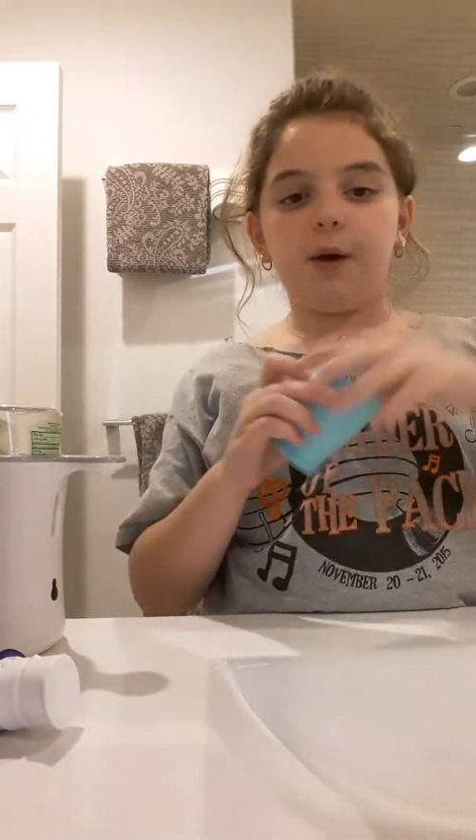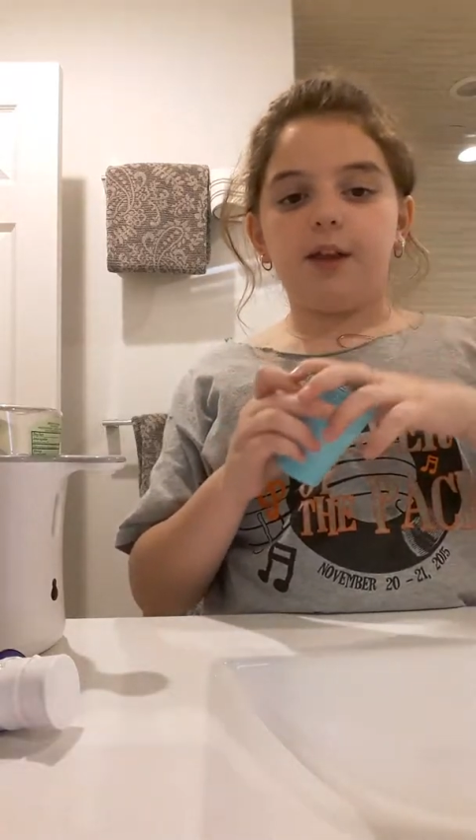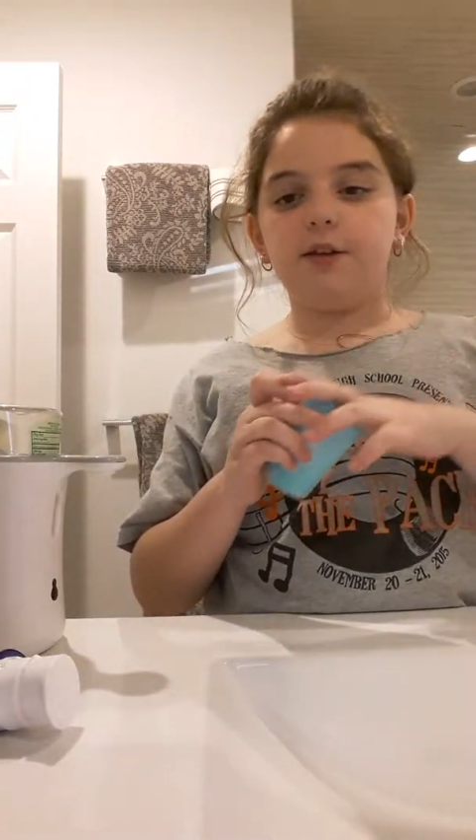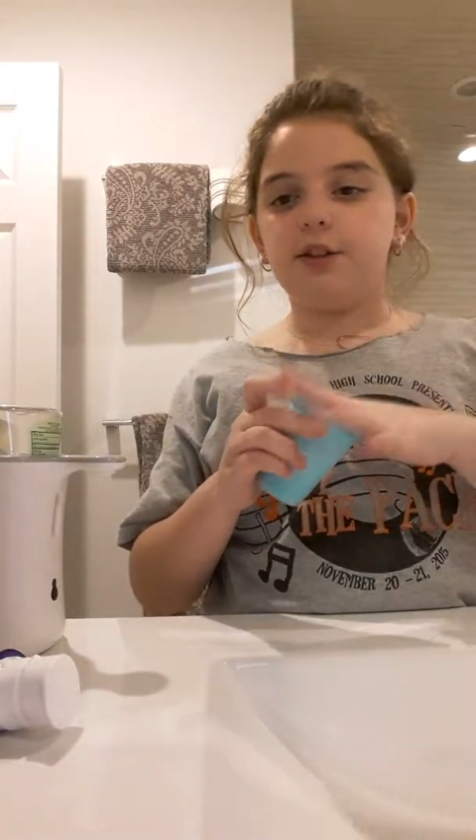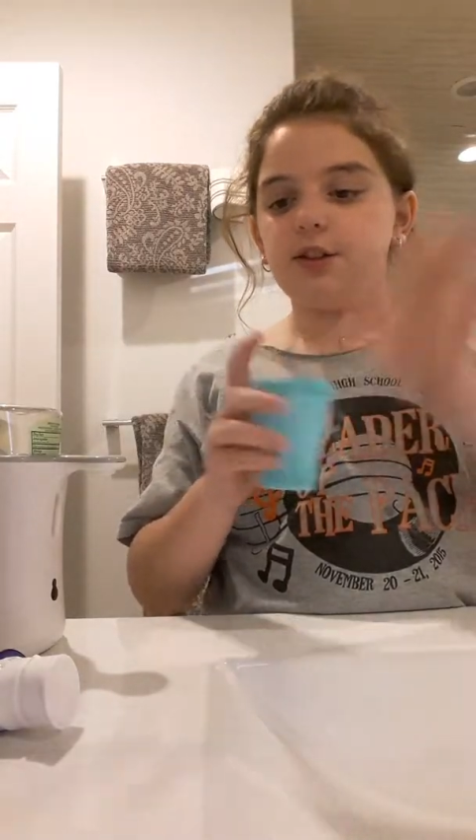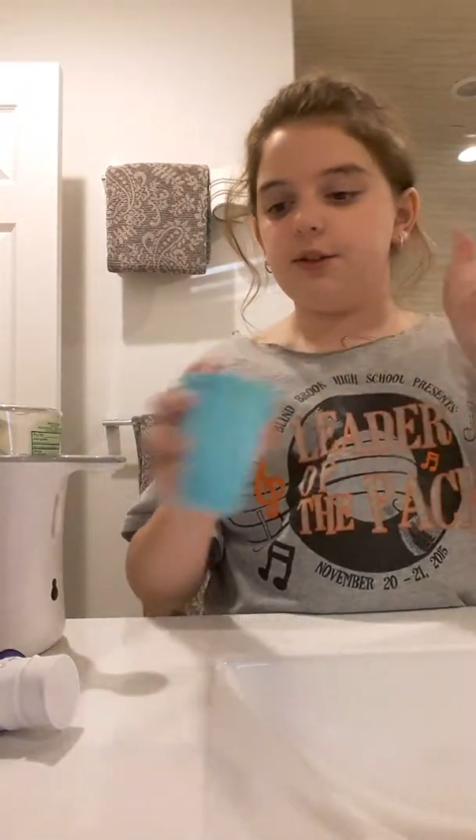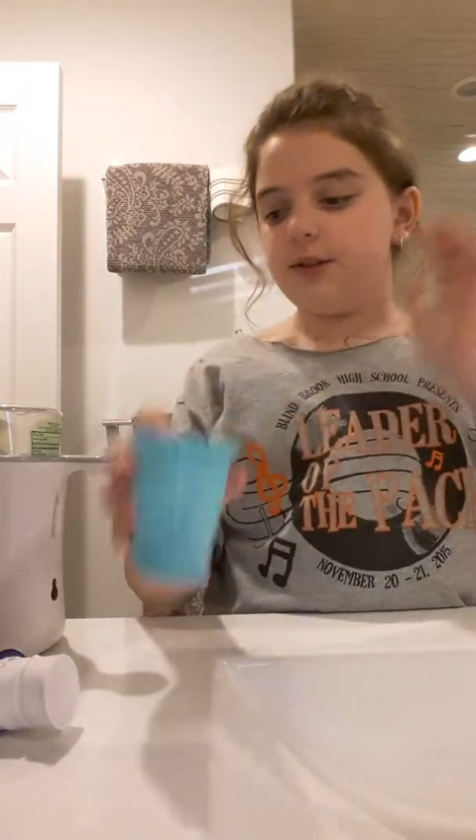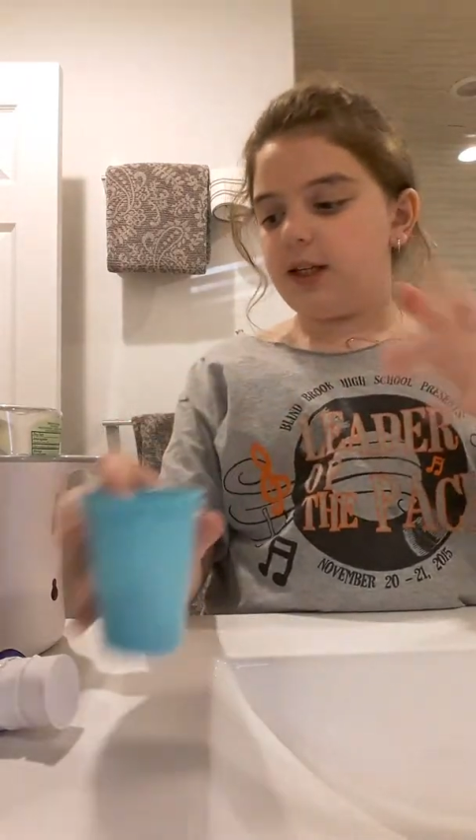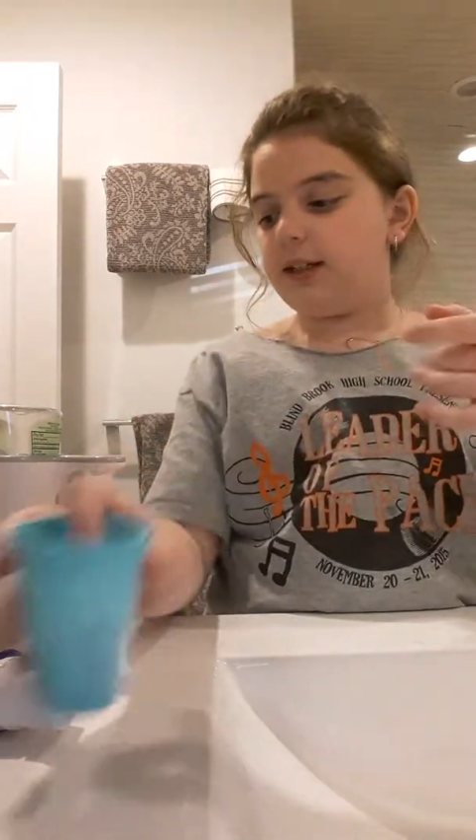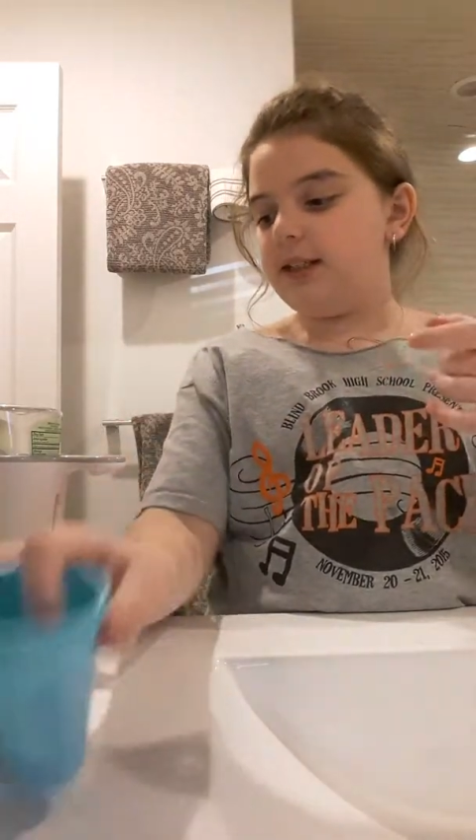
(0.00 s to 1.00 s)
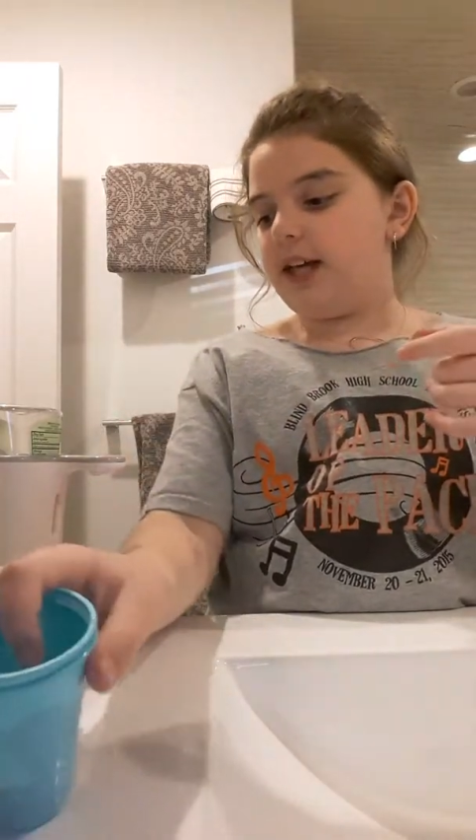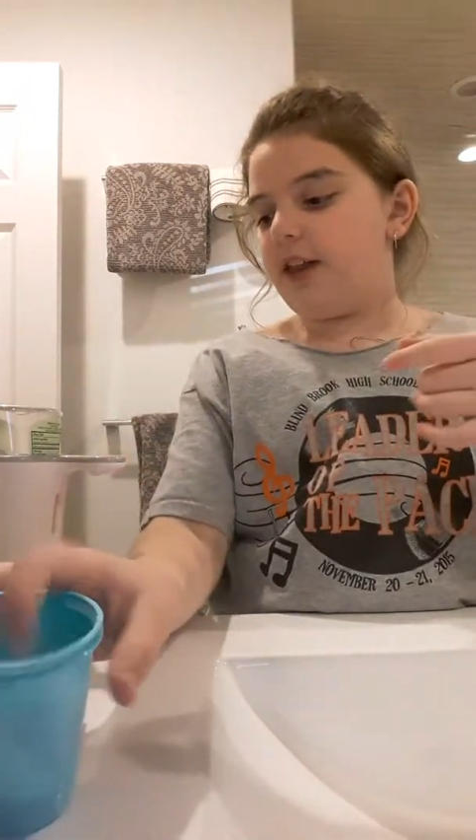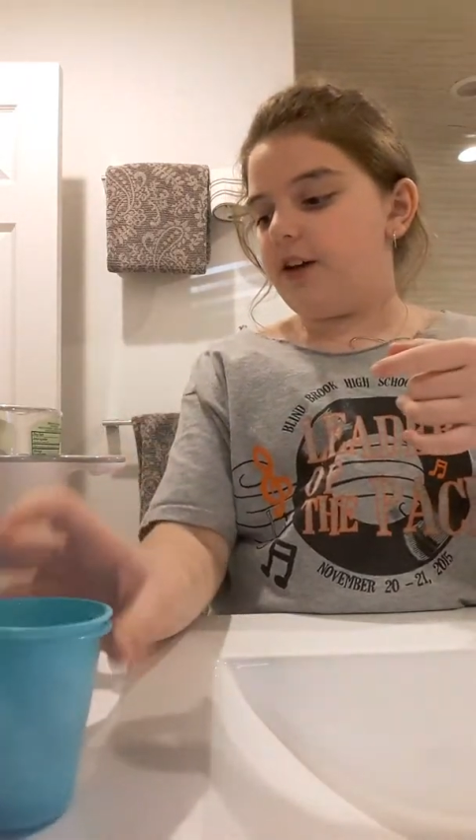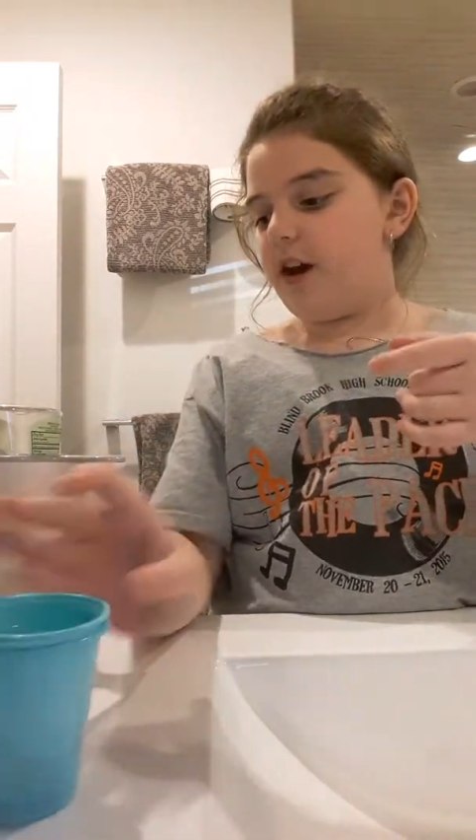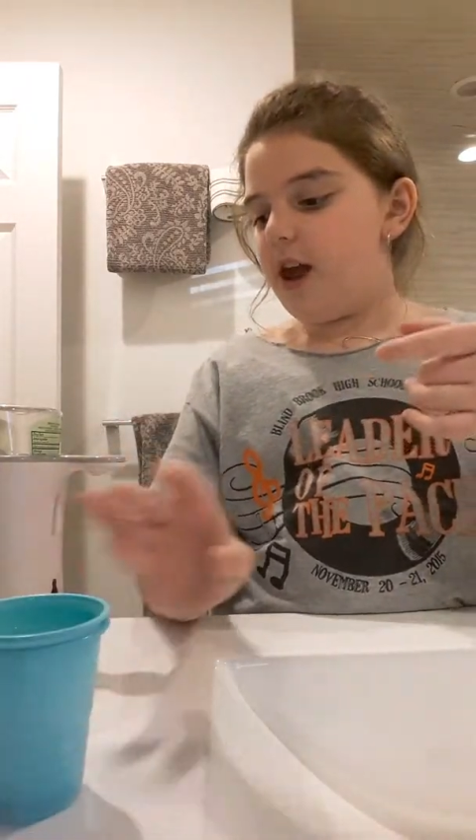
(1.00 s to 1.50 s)
why there's two stuck
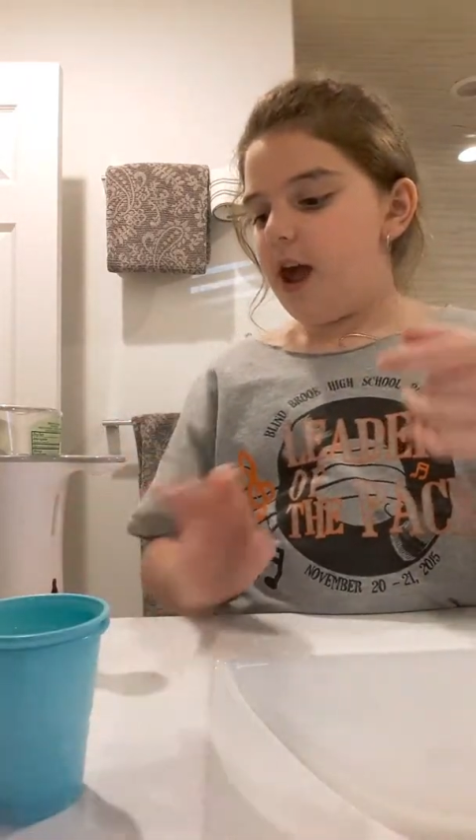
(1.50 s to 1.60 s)
together.